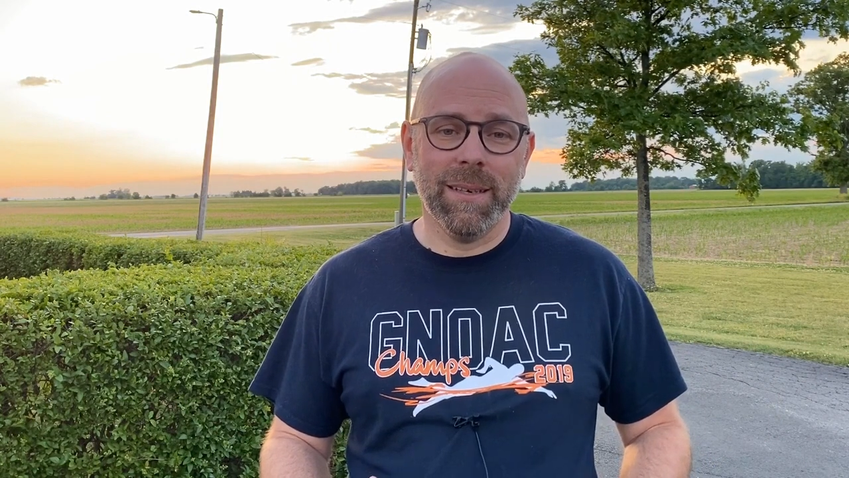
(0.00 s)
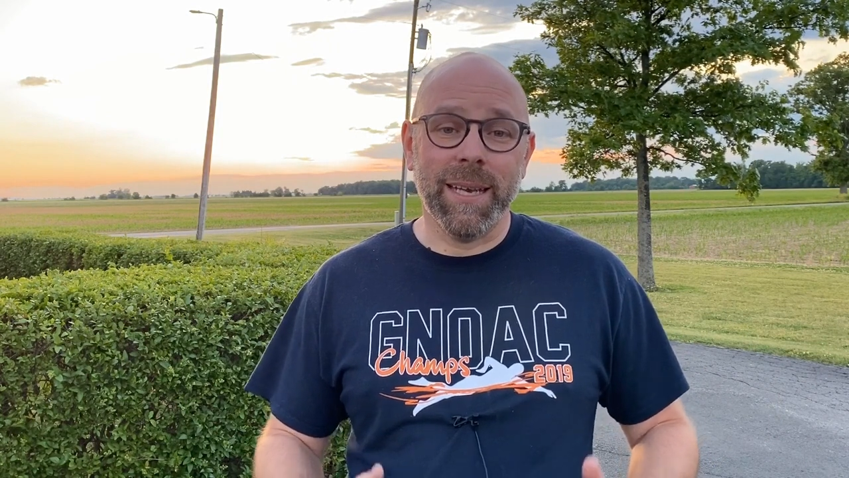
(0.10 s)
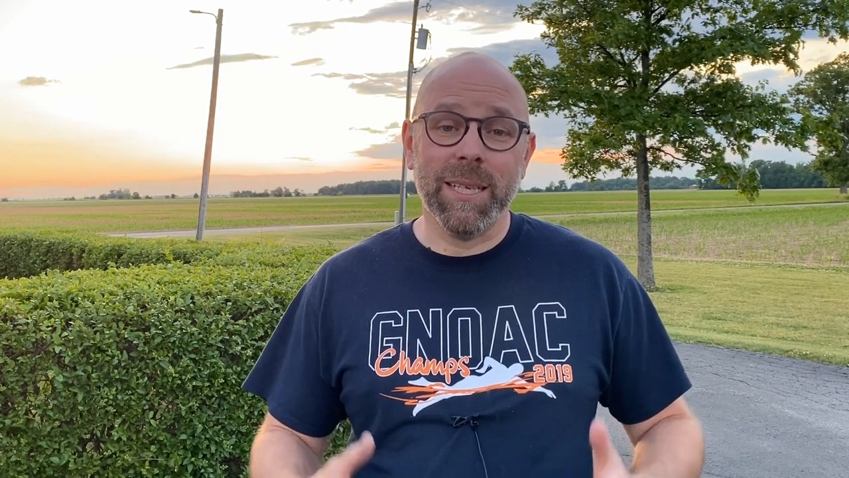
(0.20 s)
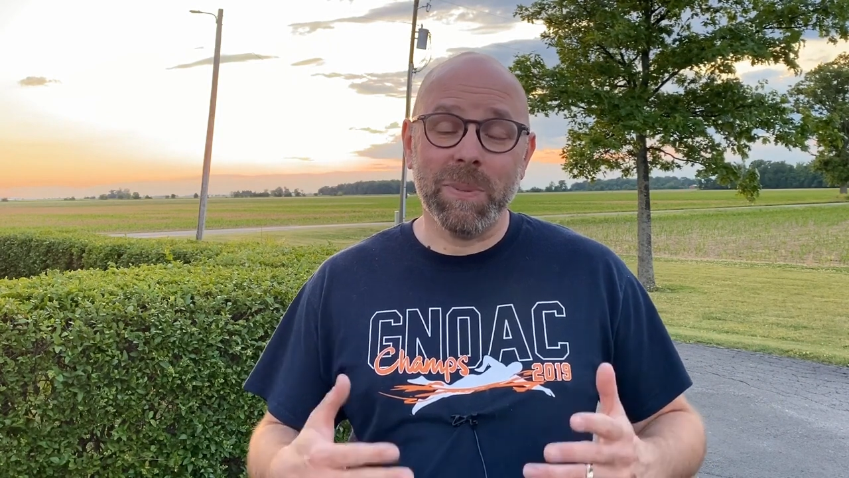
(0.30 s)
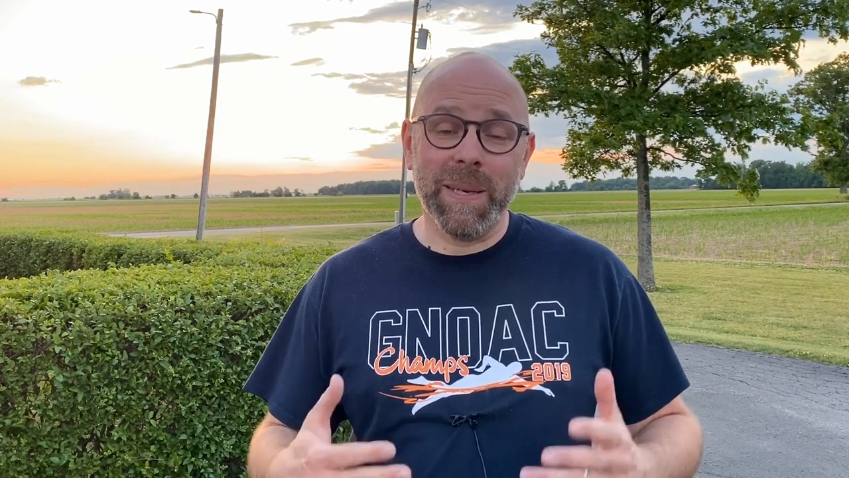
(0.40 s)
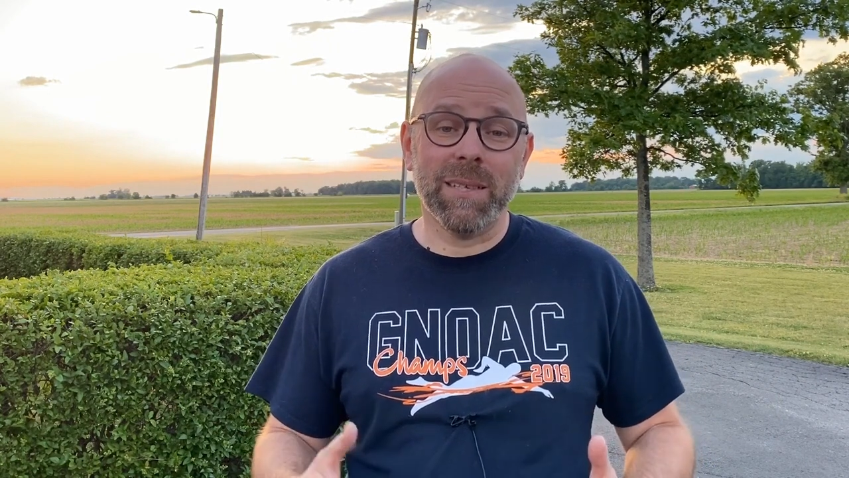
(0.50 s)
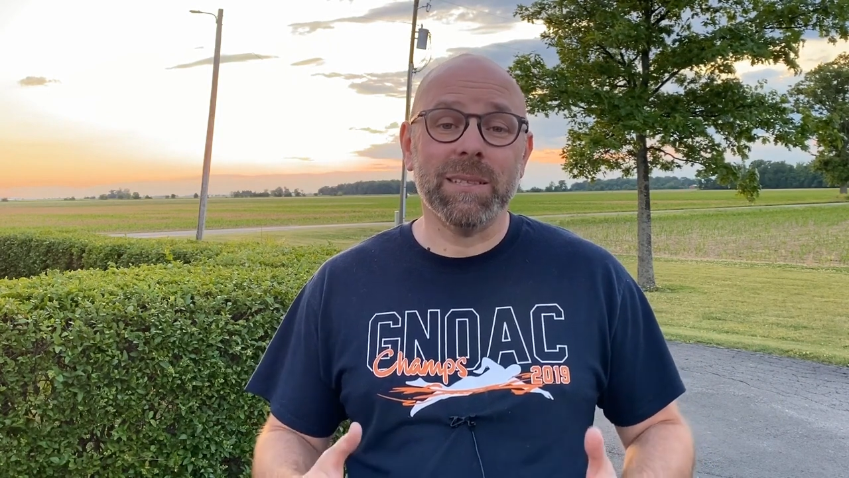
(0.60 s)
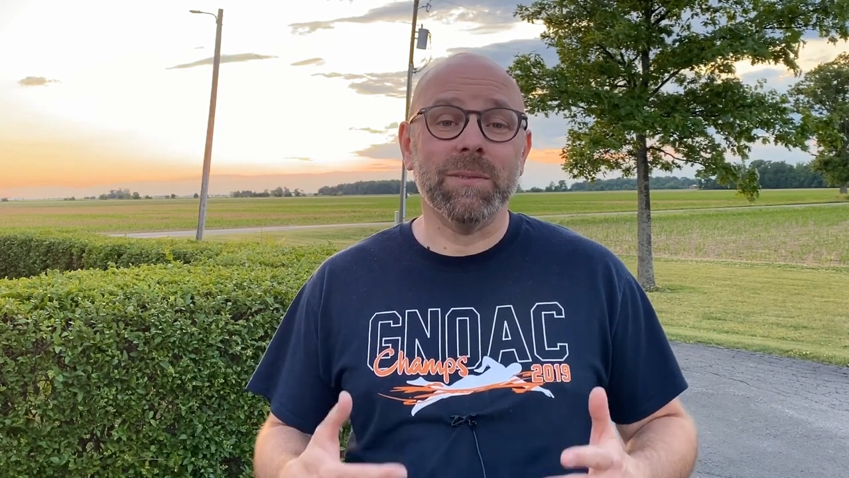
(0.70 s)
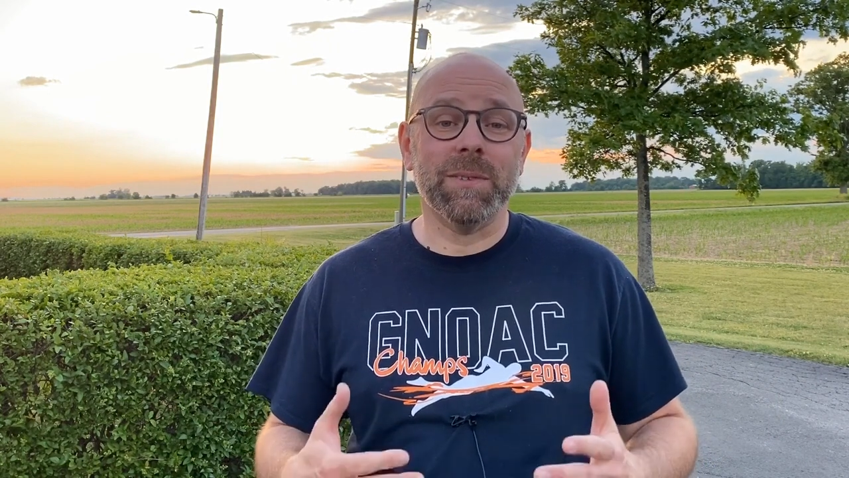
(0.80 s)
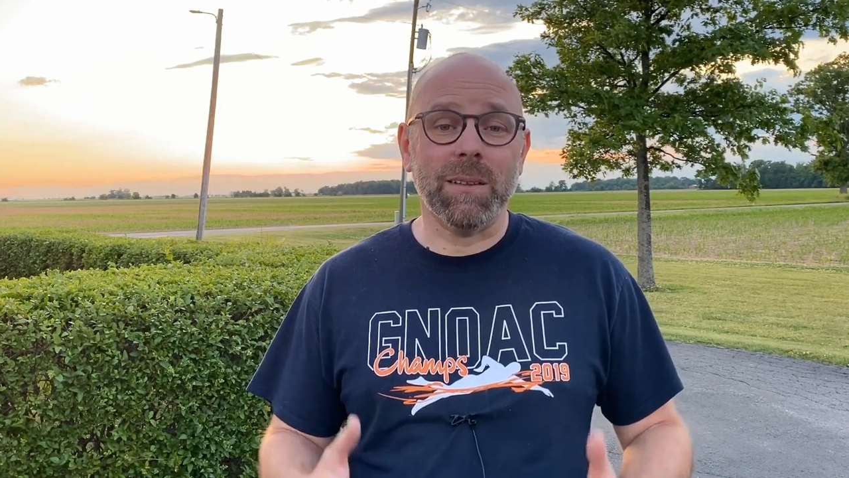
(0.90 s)
And it's because
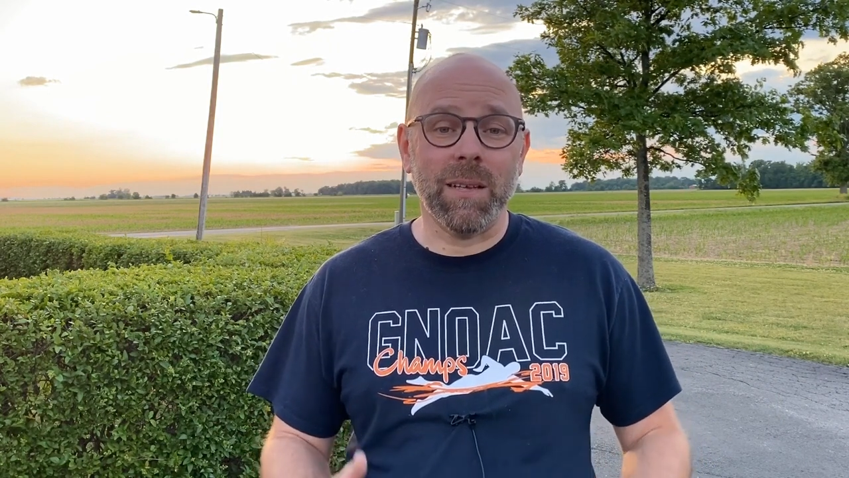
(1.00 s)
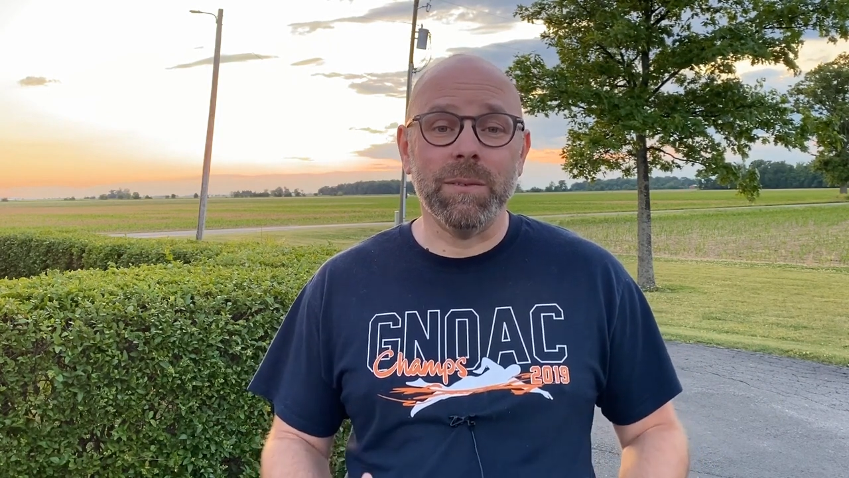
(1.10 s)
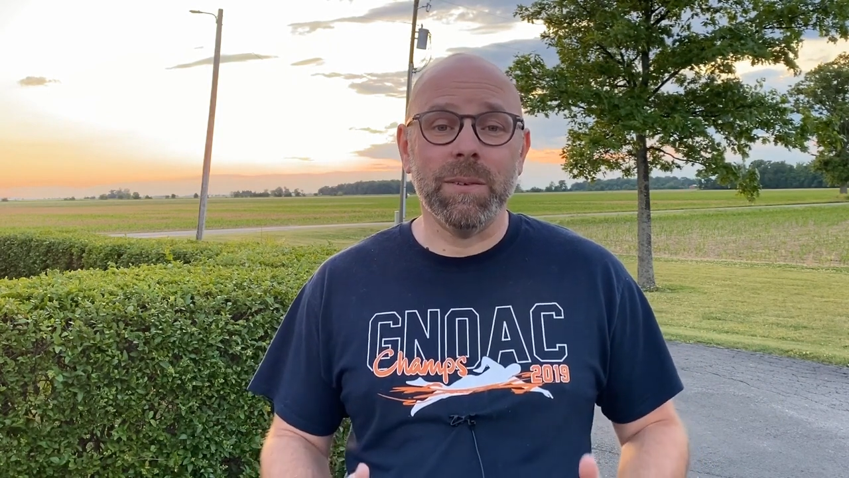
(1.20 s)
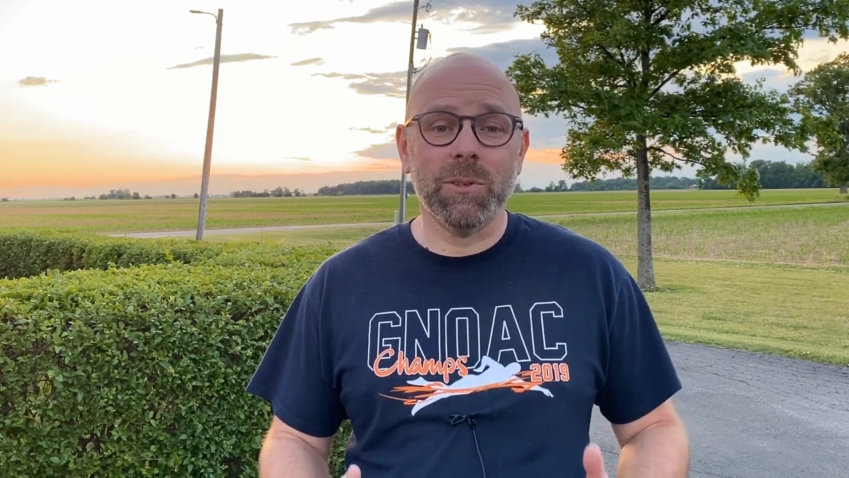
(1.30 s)
of the love of